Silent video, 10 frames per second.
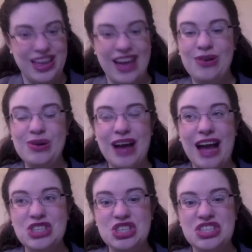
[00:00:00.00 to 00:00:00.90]
Or I
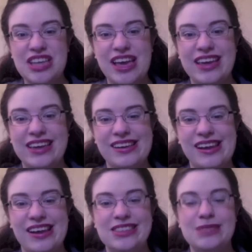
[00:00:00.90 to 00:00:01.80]
should say an
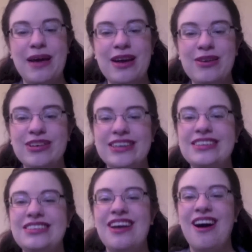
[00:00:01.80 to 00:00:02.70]

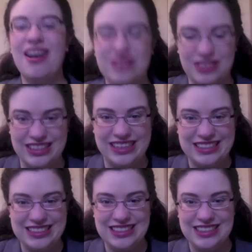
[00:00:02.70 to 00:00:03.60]
aspiring
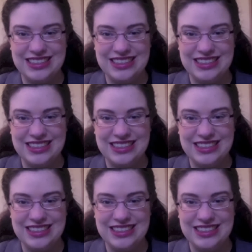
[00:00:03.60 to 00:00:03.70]
novelist.